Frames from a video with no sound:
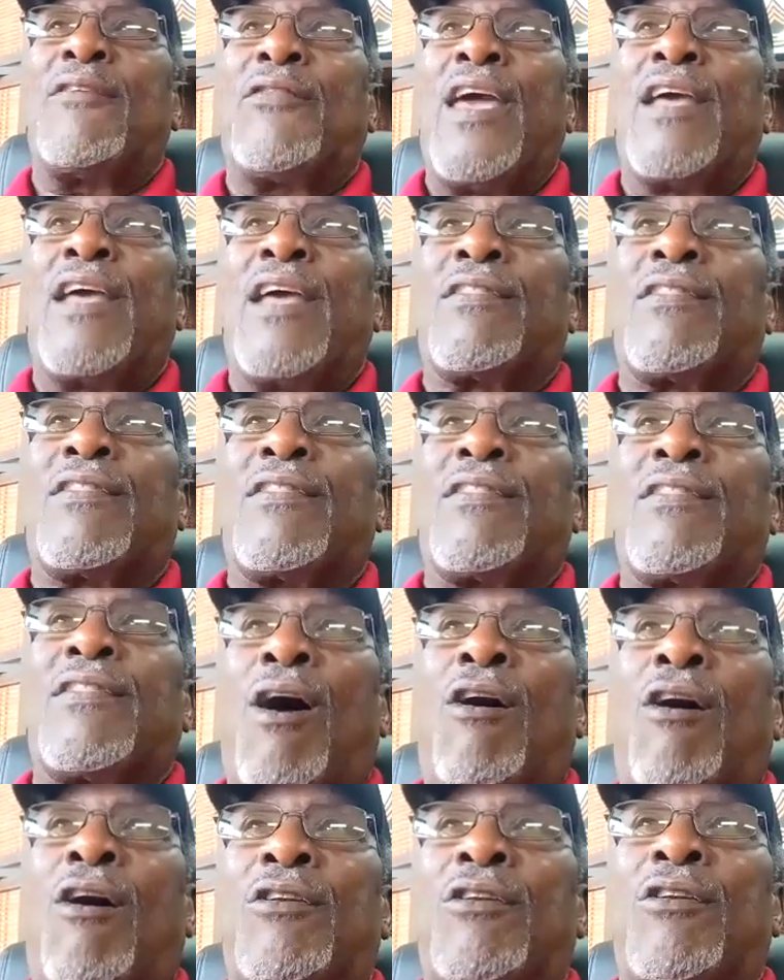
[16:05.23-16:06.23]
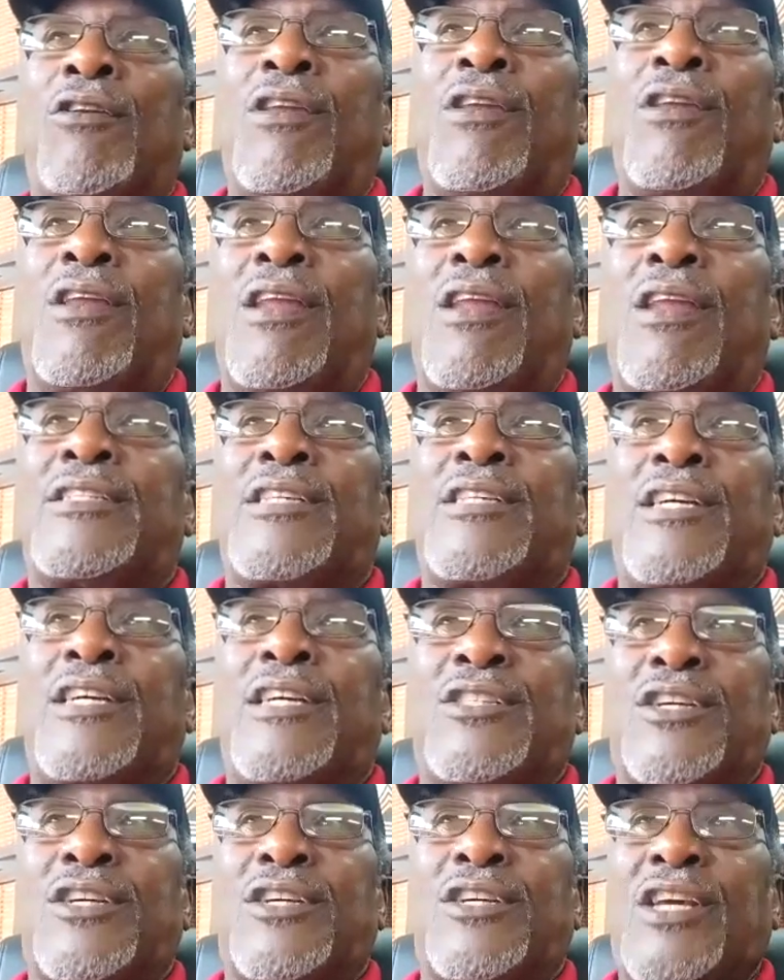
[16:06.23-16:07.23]
think that broadened
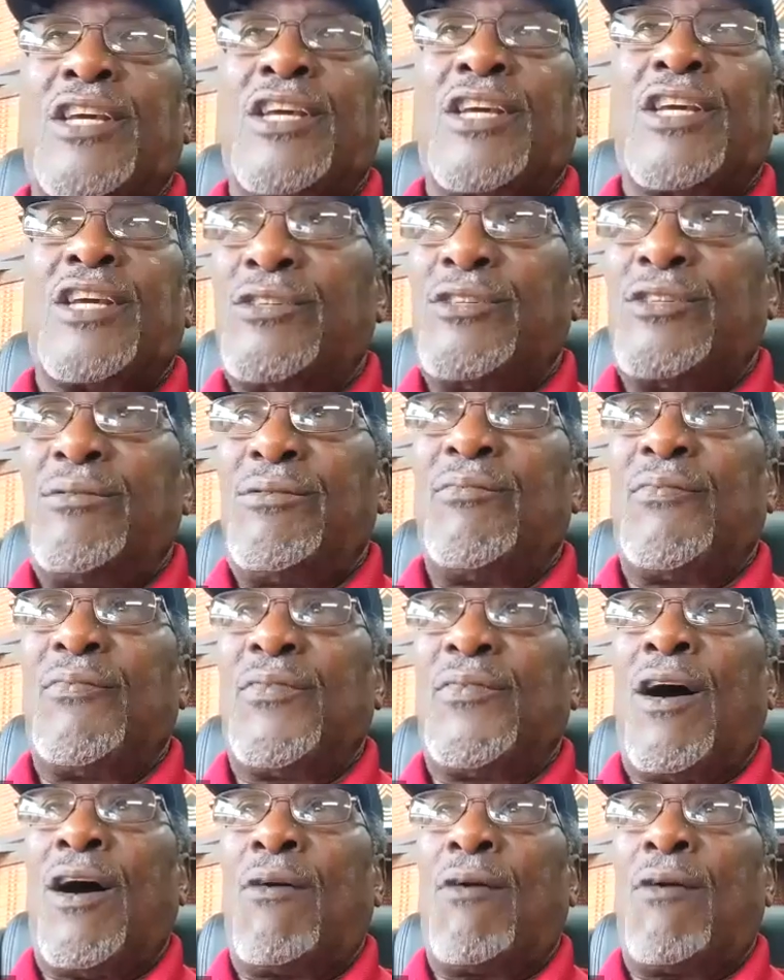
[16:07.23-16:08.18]
his education